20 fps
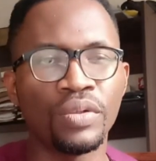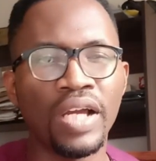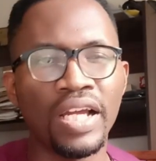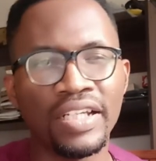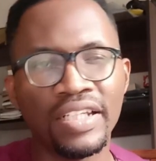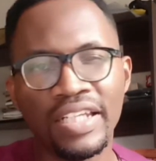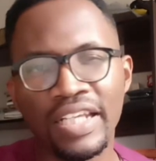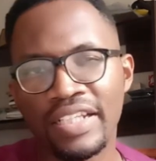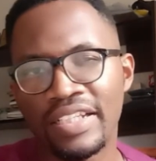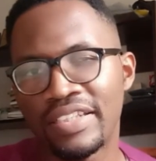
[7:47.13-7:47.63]

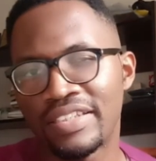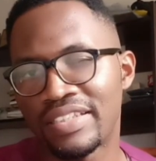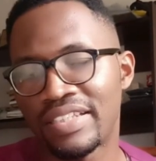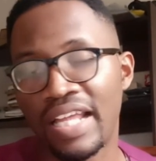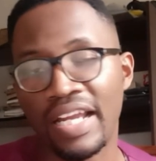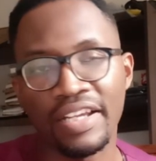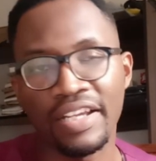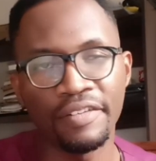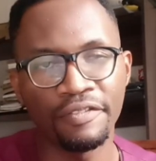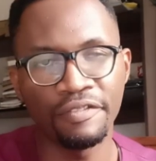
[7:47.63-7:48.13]
and then it's
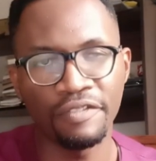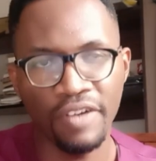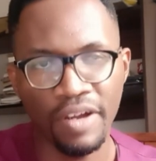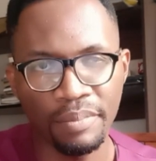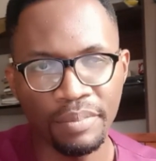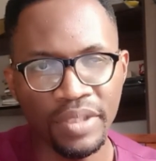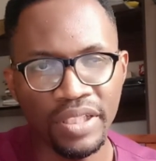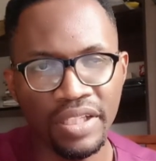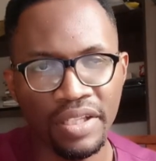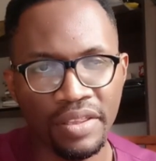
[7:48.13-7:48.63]
like a
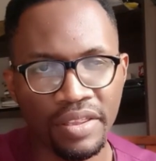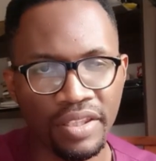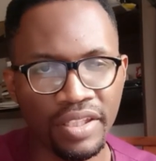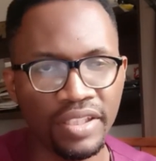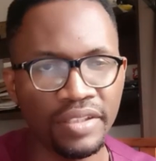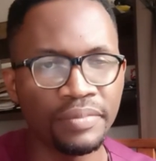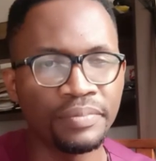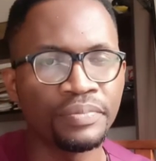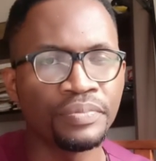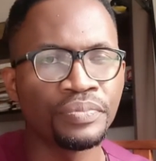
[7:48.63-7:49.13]
family thing.